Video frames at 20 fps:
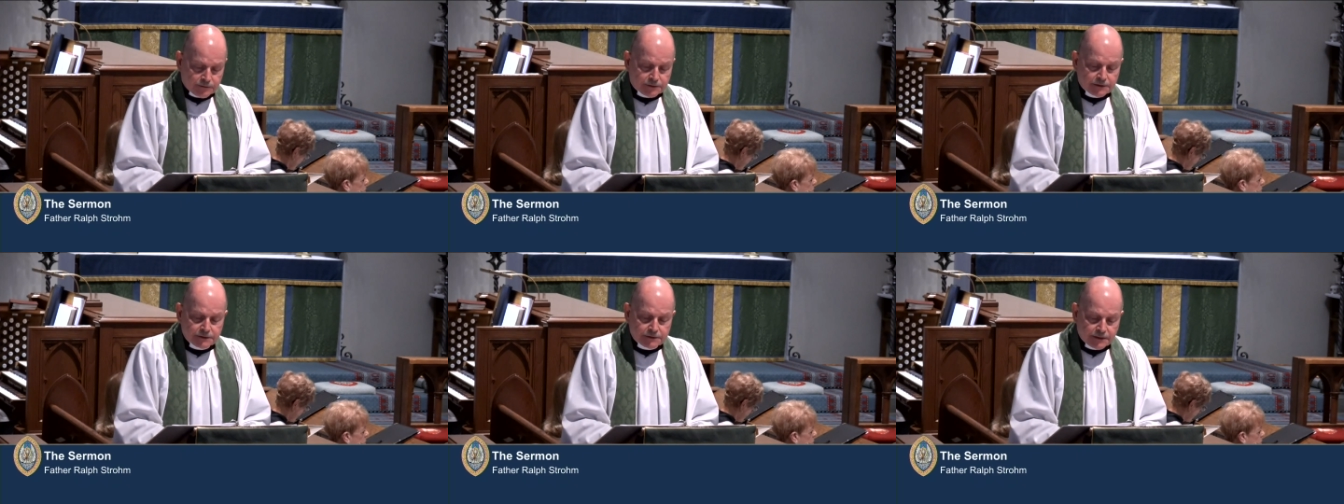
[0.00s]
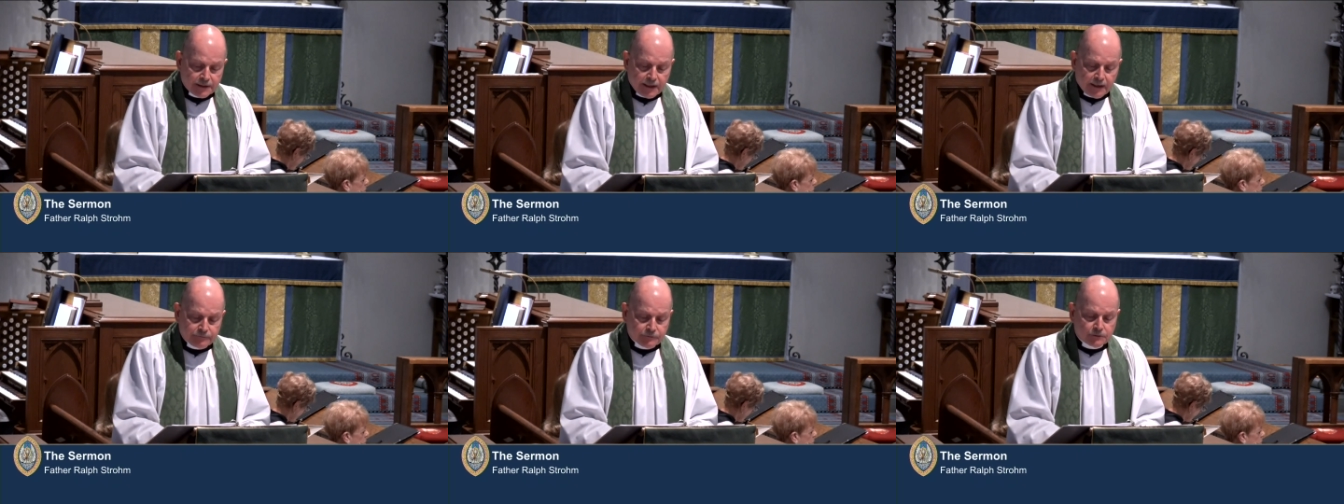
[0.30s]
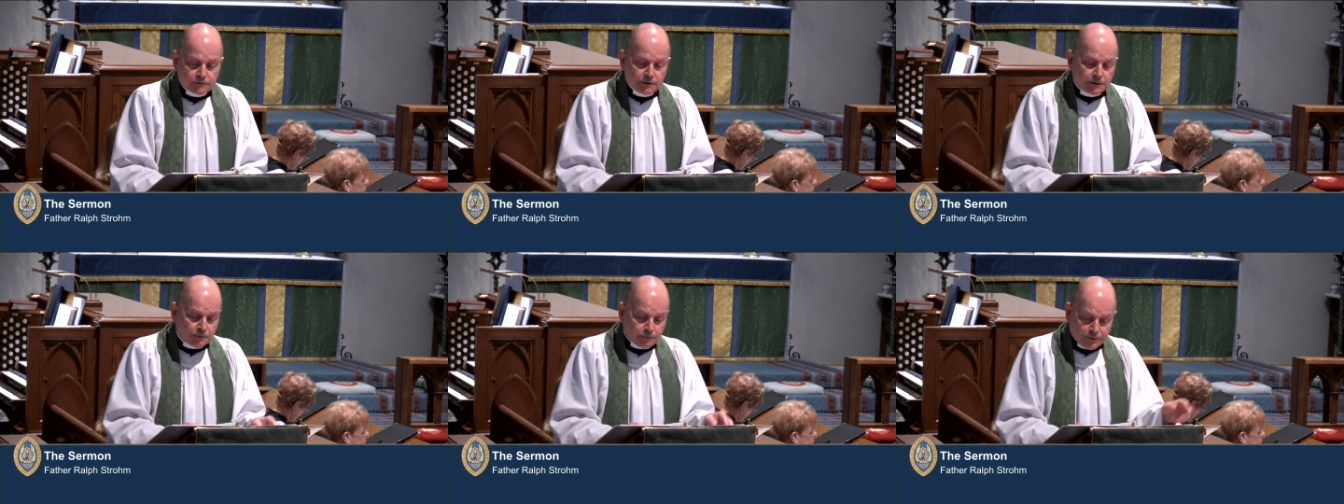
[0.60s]
is
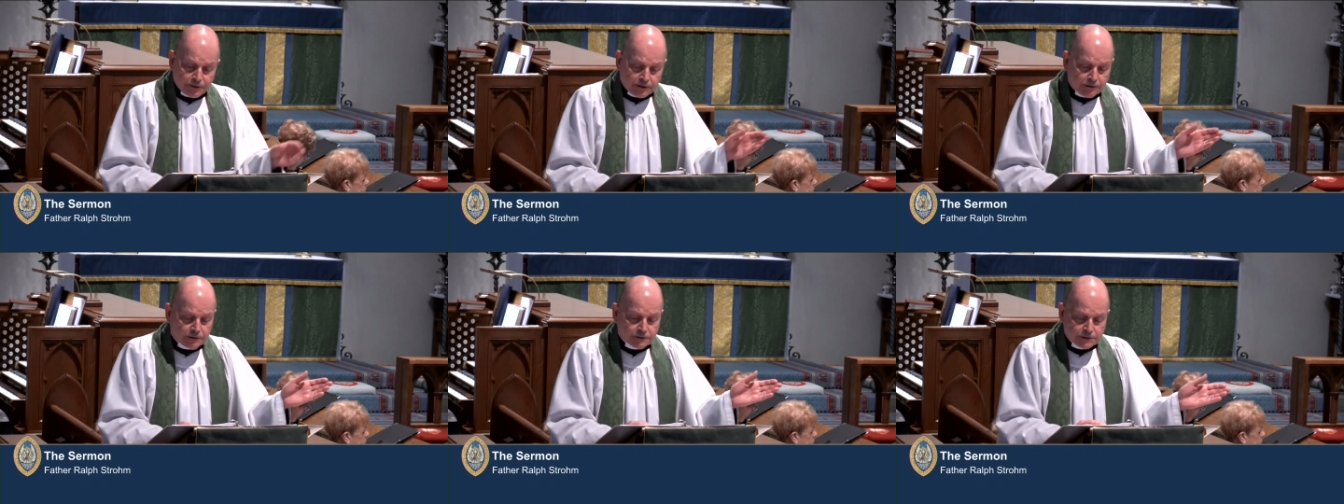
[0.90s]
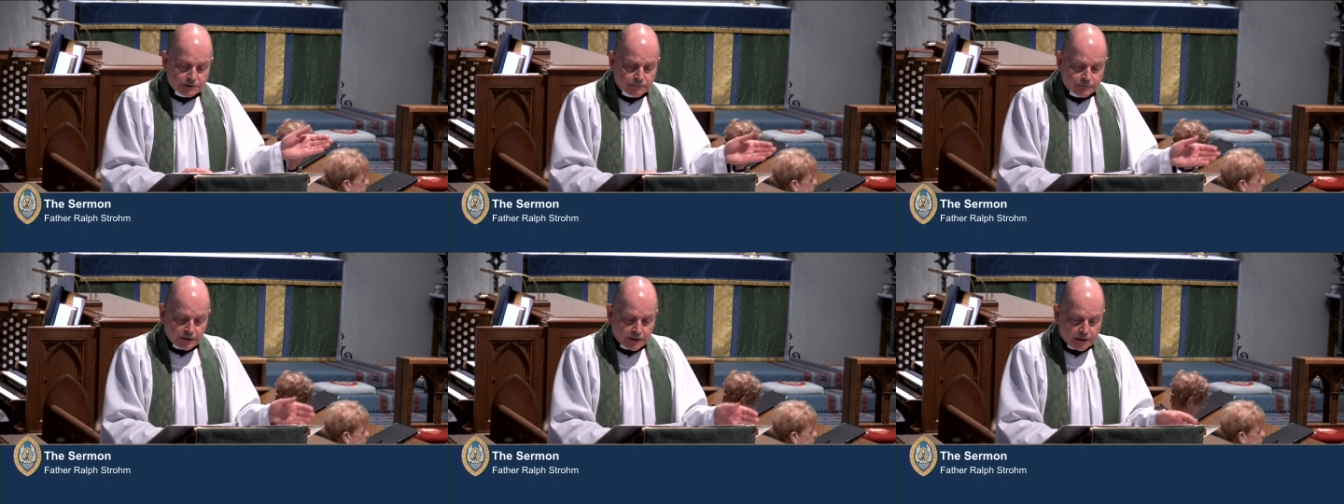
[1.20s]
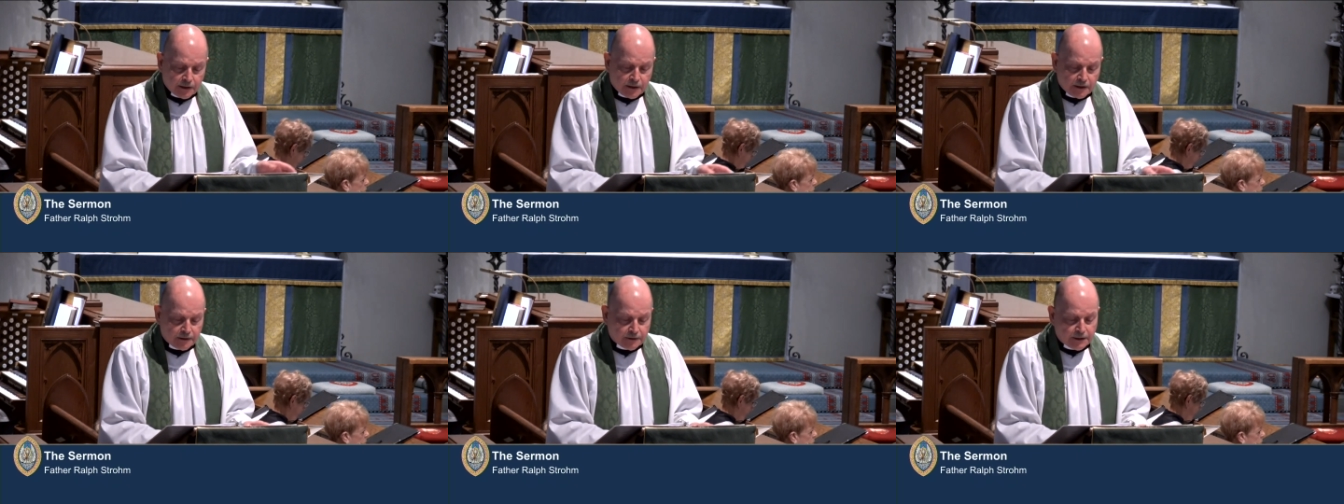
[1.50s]
after the appearance of
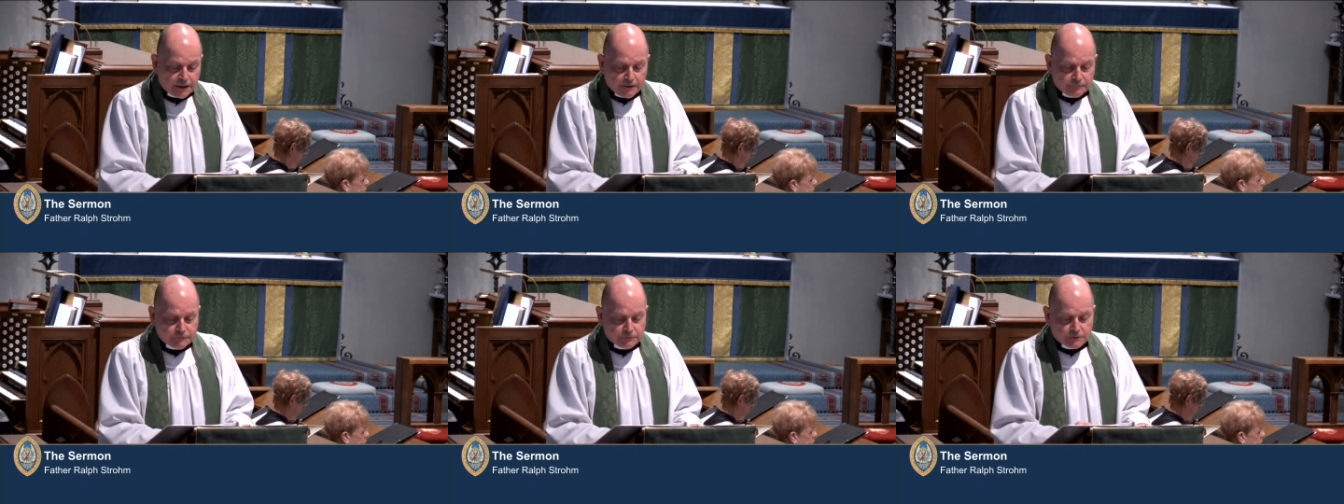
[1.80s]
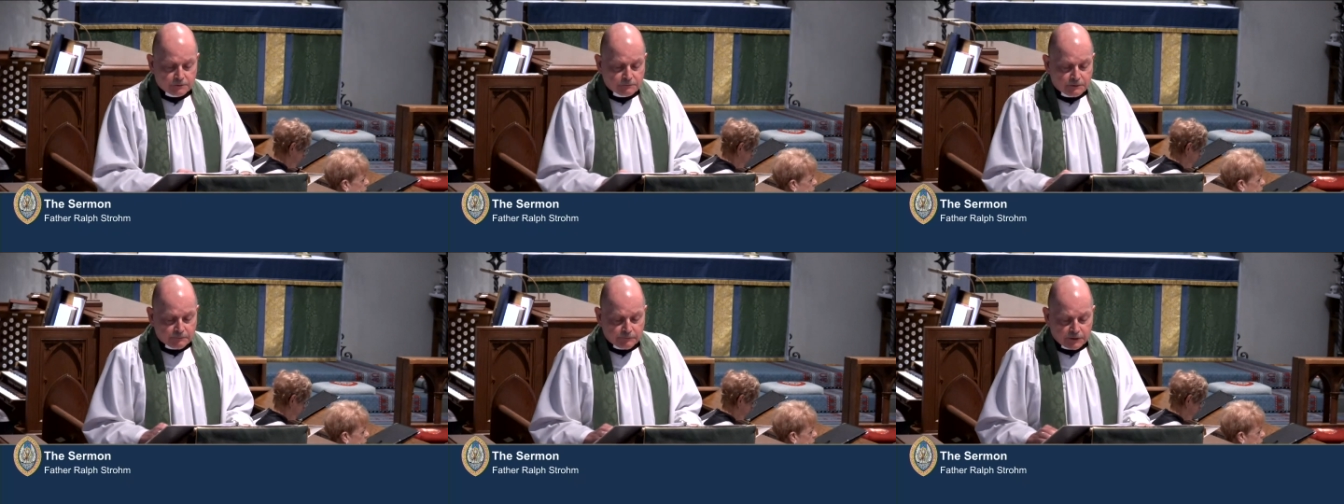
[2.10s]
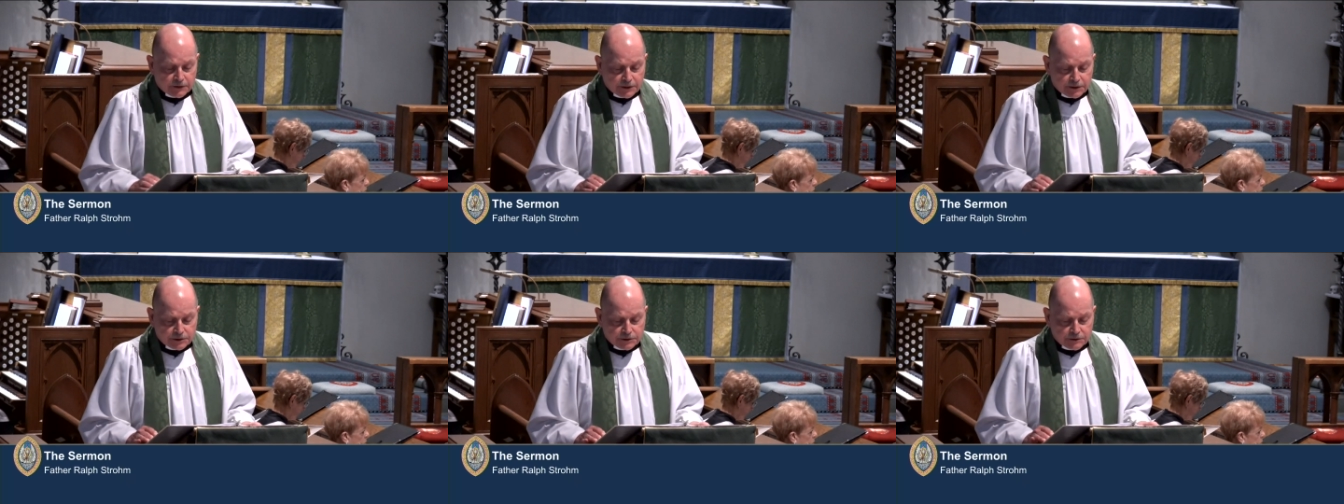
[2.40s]
God and after the
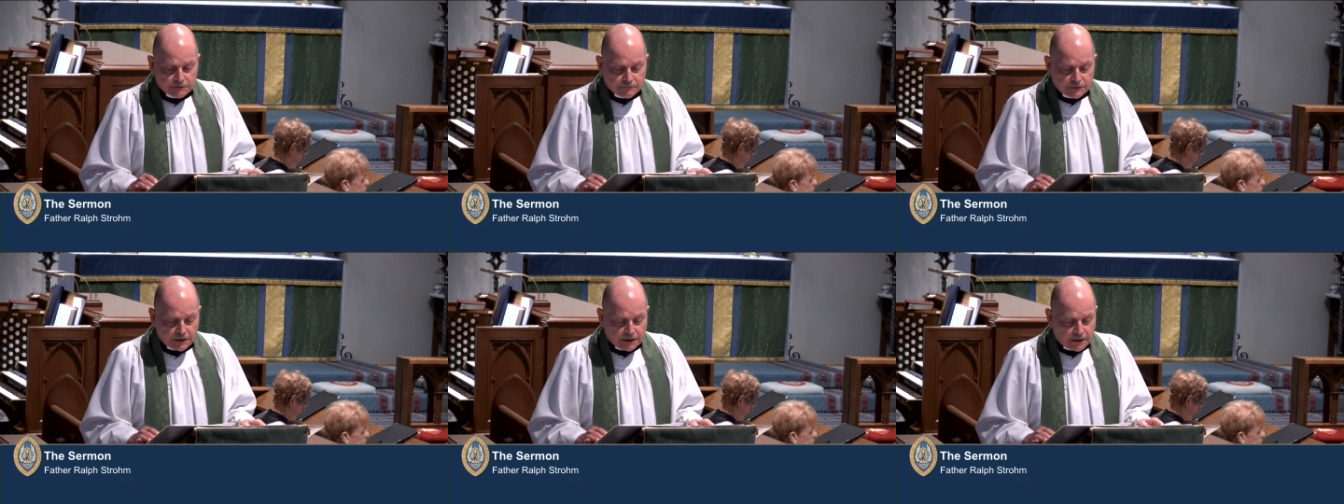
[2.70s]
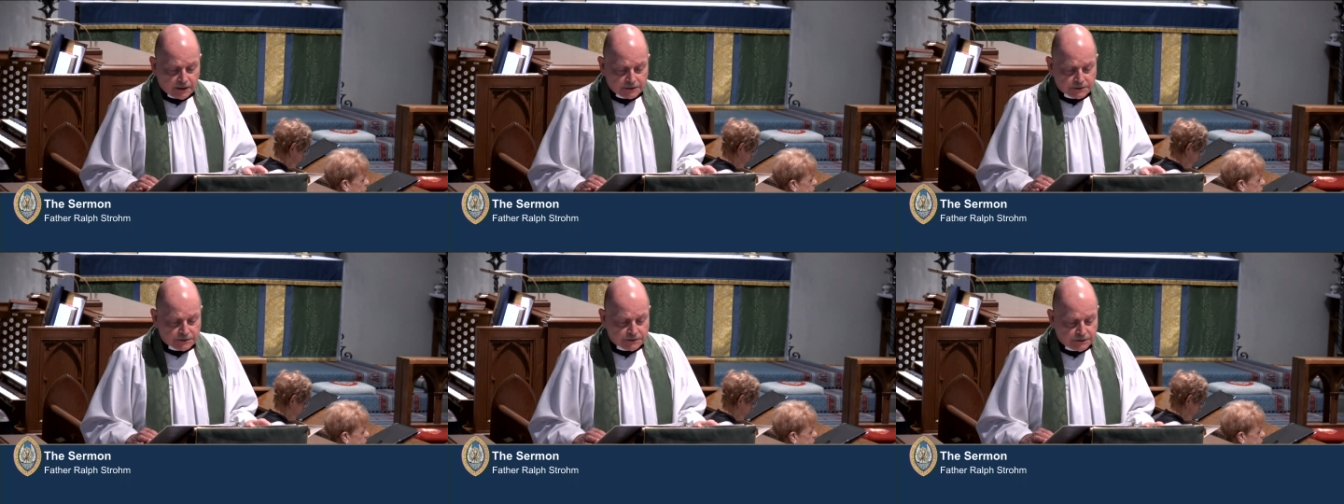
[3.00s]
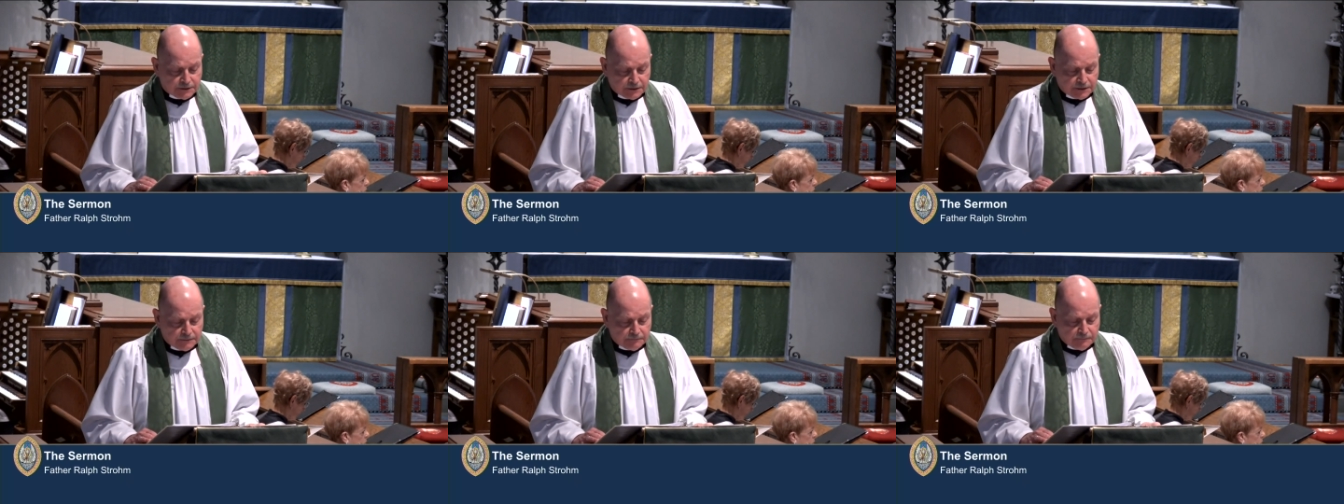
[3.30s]
revelation of God's
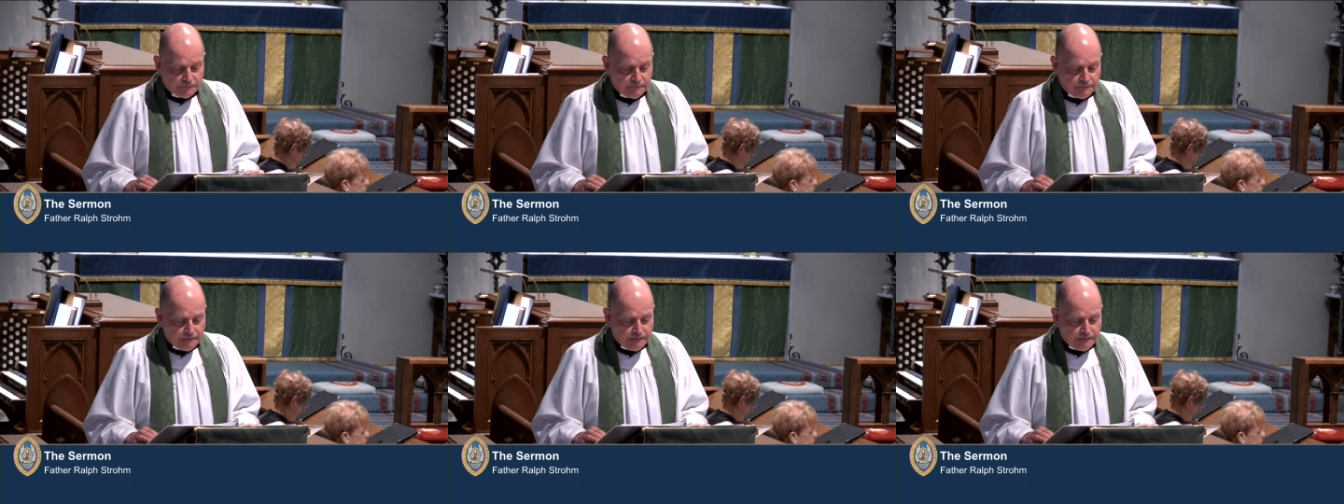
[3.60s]
name,